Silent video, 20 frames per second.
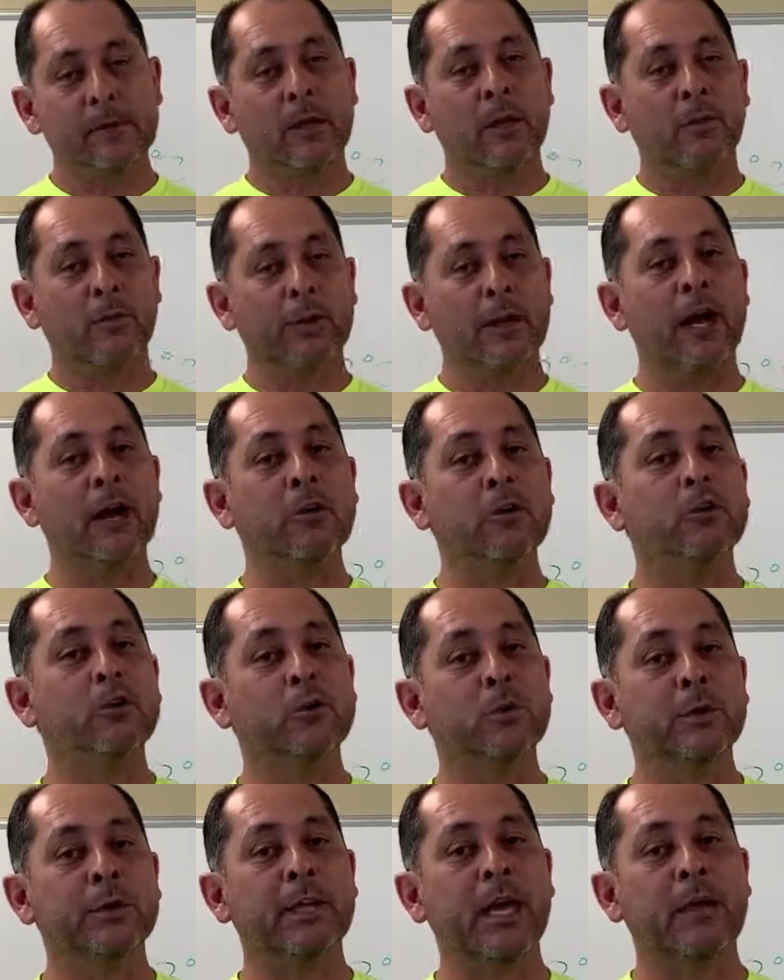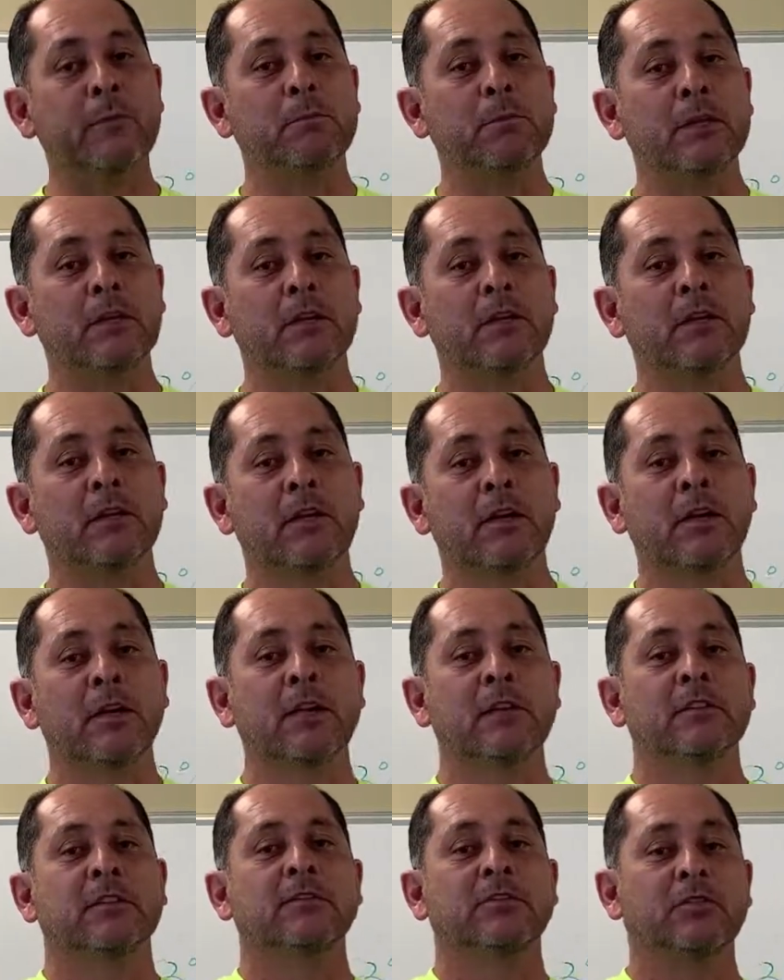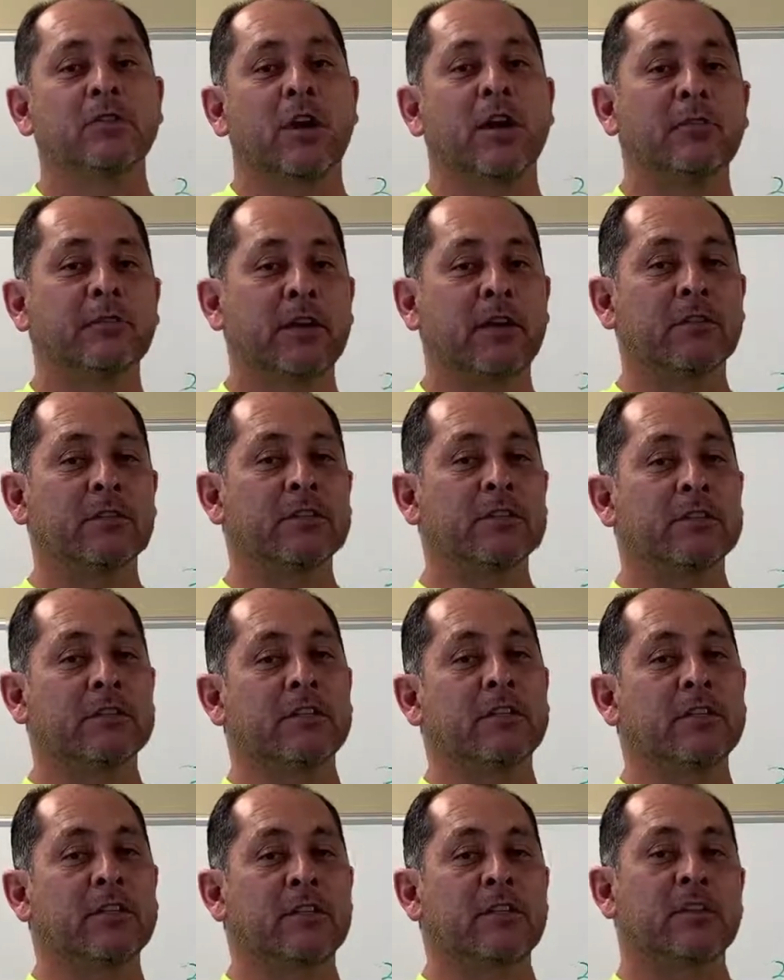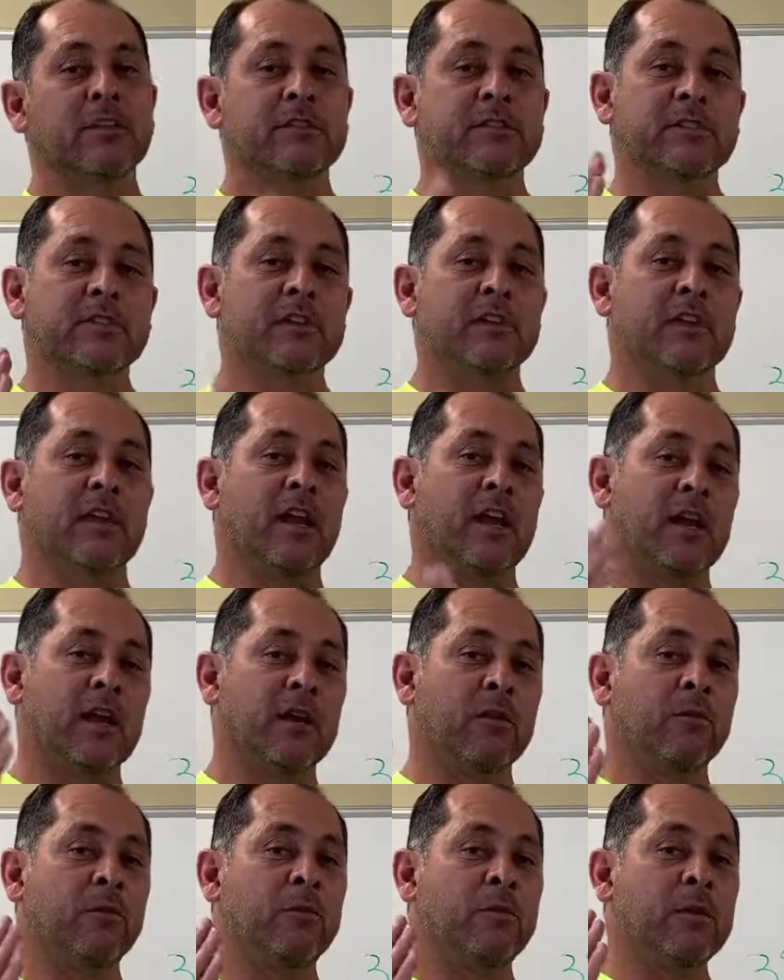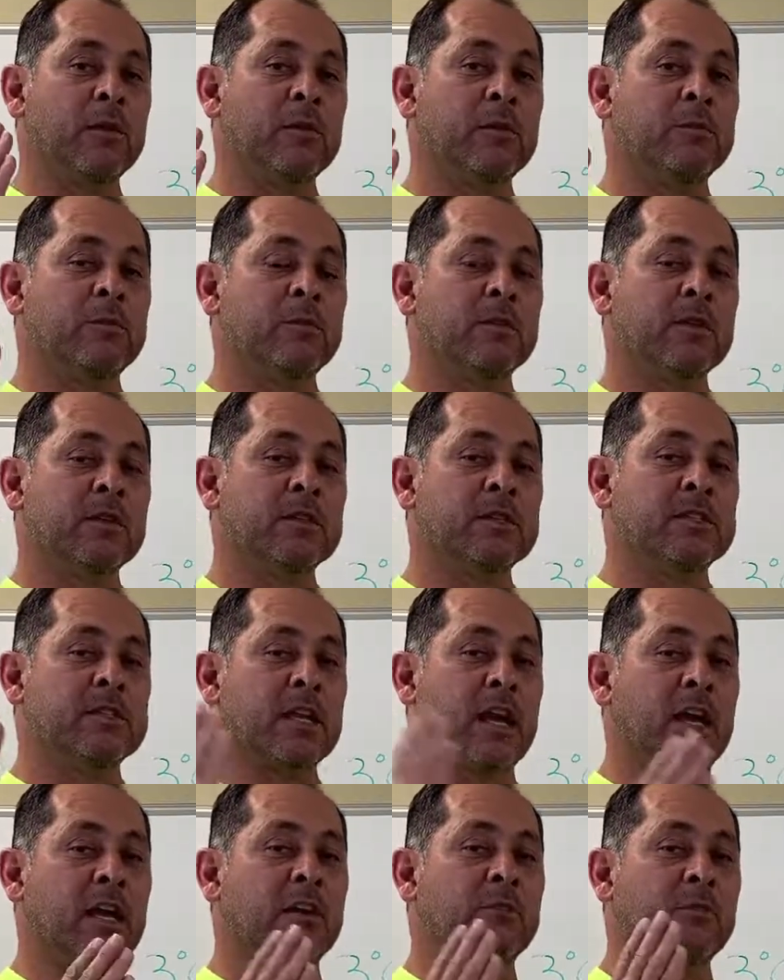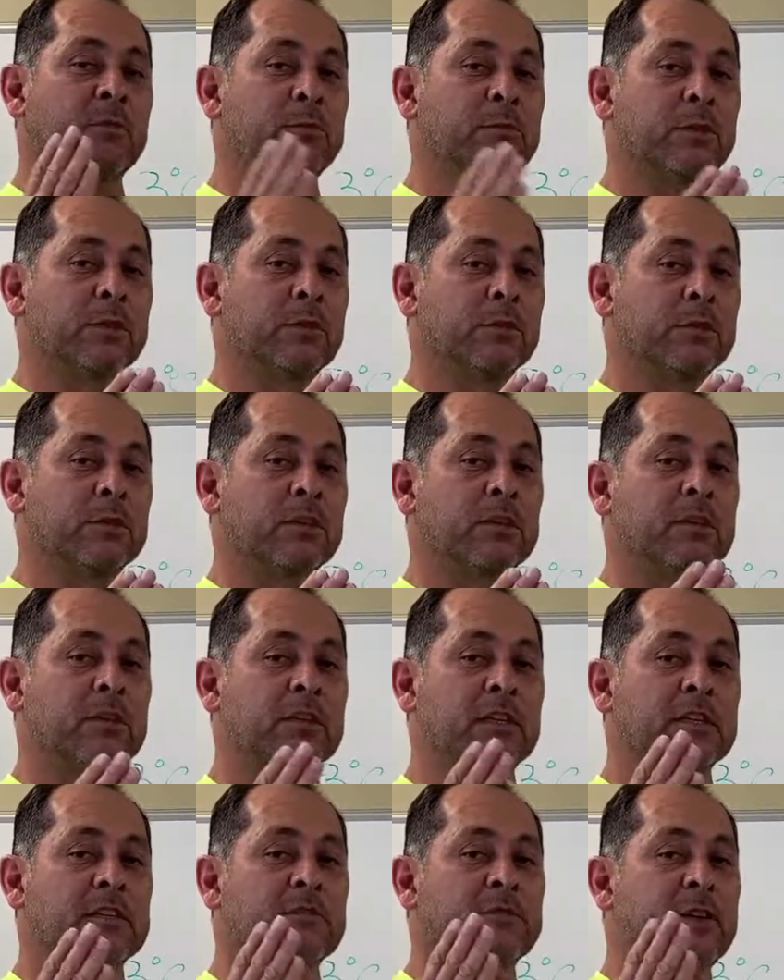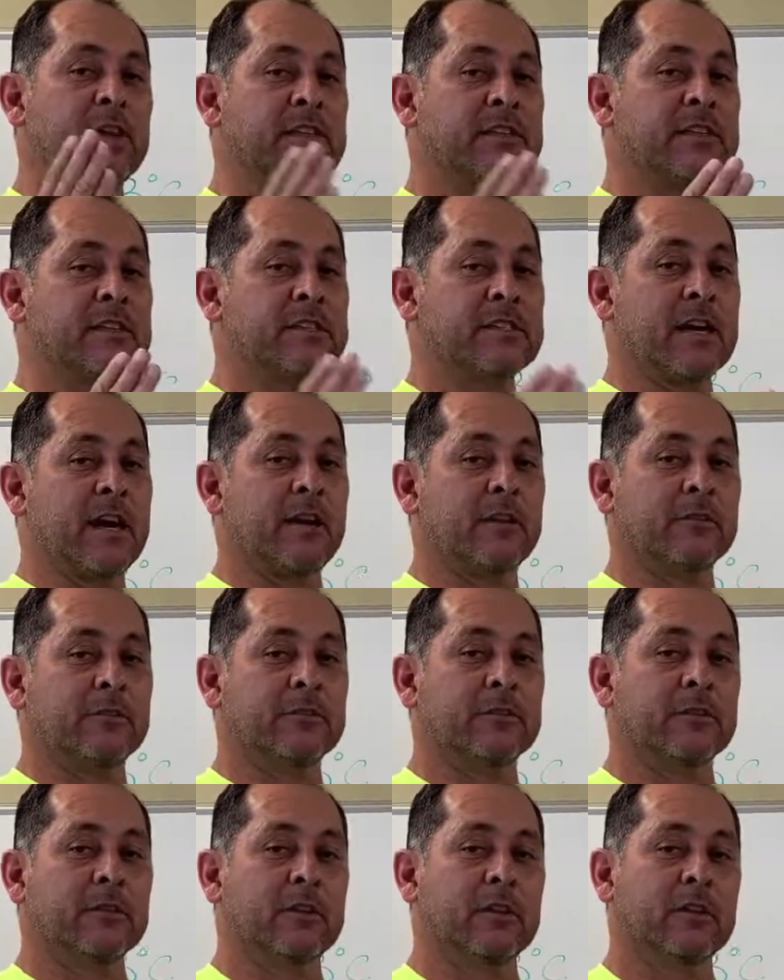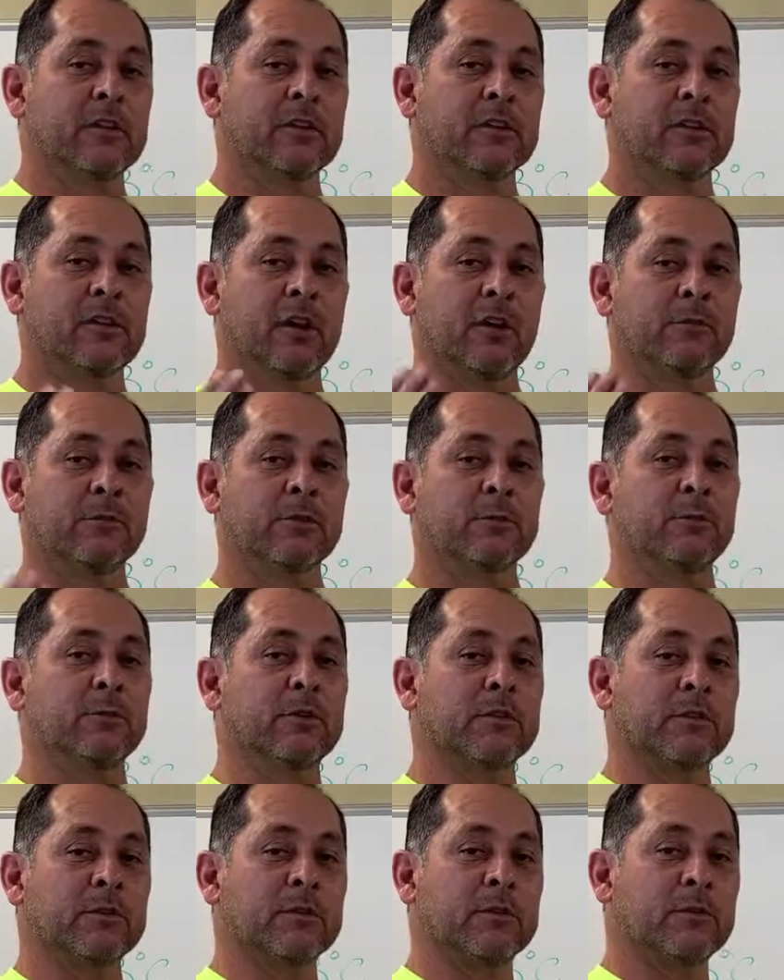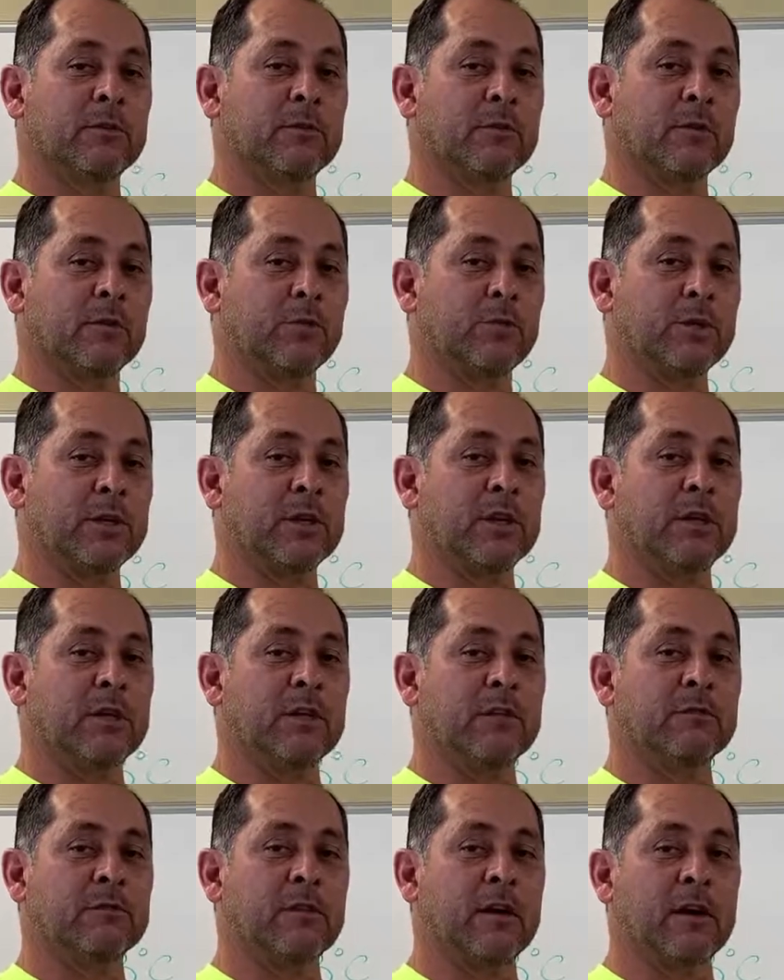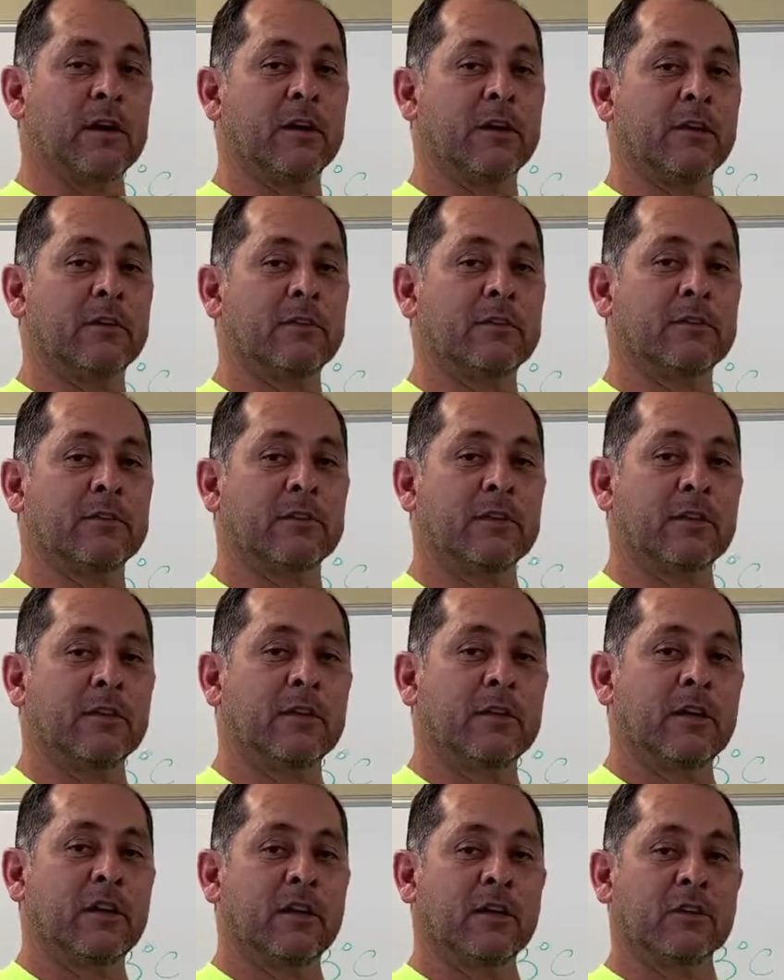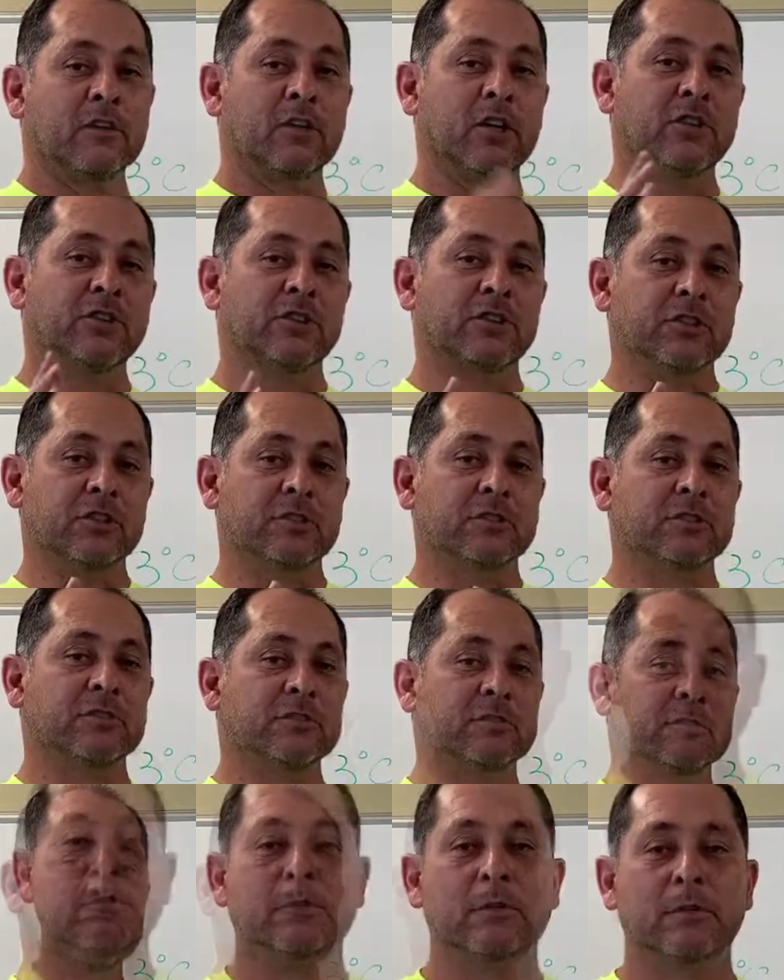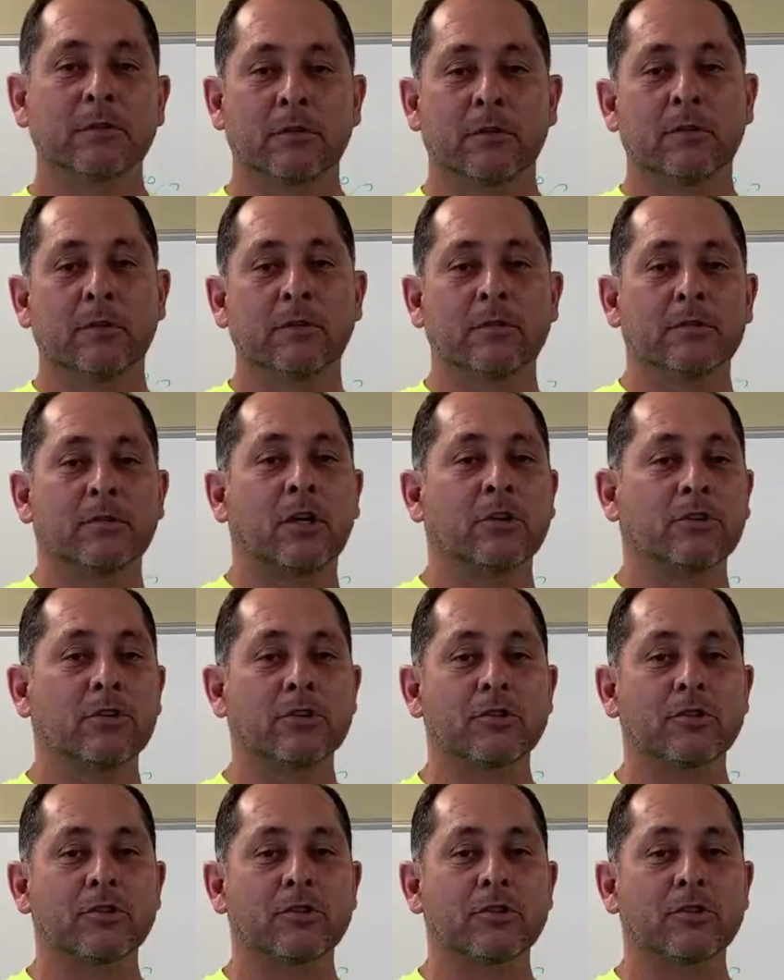but how cool would that be to drive down the city and see every side of a building that's facing south covered with green vines and lushness. Talk to you